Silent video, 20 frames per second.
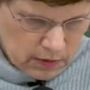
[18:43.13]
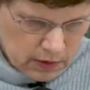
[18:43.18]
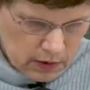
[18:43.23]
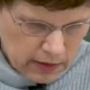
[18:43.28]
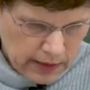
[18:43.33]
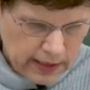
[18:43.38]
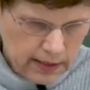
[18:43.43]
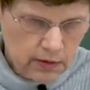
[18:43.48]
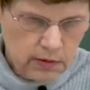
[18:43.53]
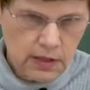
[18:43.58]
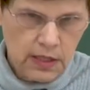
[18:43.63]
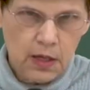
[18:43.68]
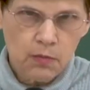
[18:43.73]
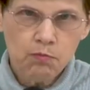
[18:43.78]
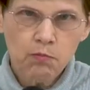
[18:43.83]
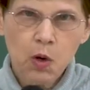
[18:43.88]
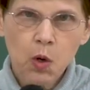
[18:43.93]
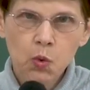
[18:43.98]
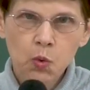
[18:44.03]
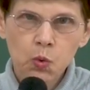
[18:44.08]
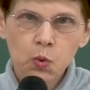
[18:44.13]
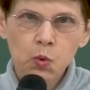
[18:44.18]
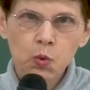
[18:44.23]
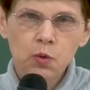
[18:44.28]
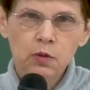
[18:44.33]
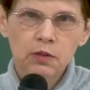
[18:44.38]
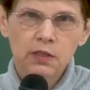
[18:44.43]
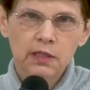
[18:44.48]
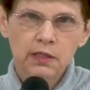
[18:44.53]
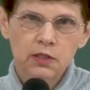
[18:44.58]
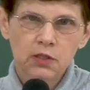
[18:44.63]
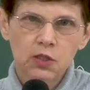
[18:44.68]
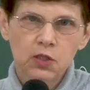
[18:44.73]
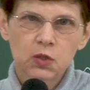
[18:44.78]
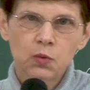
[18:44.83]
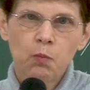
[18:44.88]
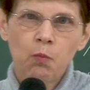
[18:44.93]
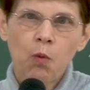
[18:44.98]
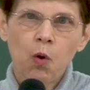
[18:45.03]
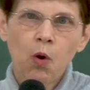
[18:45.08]
Okay, don't say mo, it's
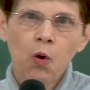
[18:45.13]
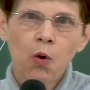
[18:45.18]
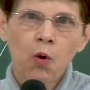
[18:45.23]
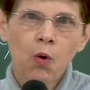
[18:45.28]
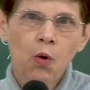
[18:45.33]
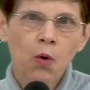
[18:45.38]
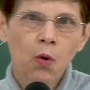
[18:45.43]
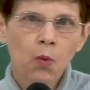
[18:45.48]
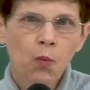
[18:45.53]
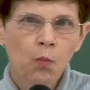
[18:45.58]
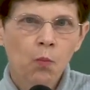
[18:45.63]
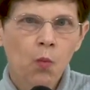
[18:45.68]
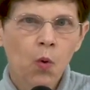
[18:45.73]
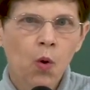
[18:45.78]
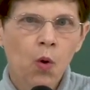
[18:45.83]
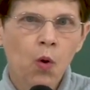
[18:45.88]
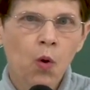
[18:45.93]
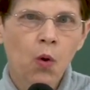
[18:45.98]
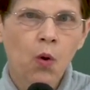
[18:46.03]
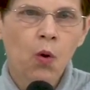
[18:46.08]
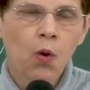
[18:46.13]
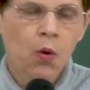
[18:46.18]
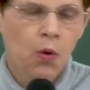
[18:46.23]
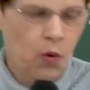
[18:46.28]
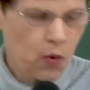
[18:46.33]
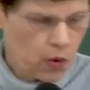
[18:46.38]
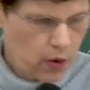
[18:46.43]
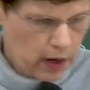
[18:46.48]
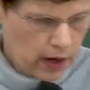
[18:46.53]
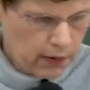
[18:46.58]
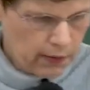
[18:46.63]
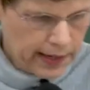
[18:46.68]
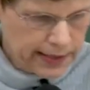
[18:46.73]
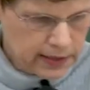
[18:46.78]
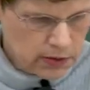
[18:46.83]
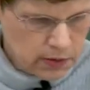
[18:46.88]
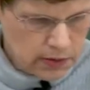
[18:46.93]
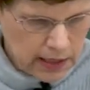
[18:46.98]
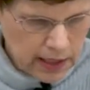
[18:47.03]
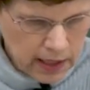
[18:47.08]
just mo, mo. All
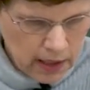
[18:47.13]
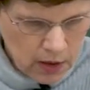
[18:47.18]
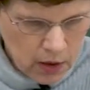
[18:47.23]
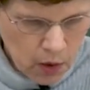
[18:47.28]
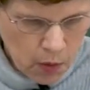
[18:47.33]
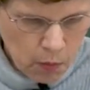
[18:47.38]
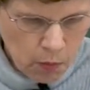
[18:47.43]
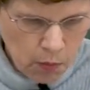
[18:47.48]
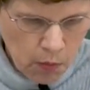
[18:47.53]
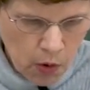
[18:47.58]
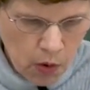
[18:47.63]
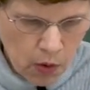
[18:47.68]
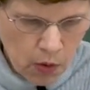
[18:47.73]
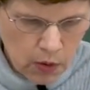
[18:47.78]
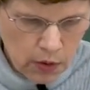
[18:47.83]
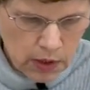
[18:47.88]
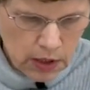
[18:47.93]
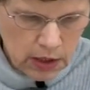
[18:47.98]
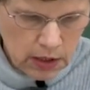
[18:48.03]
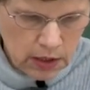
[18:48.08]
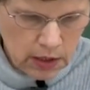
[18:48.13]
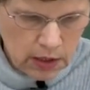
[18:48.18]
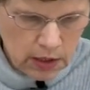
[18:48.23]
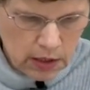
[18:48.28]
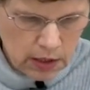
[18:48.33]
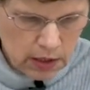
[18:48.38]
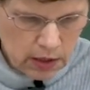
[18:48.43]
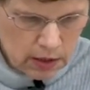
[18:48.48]
right, do it again. Mo e.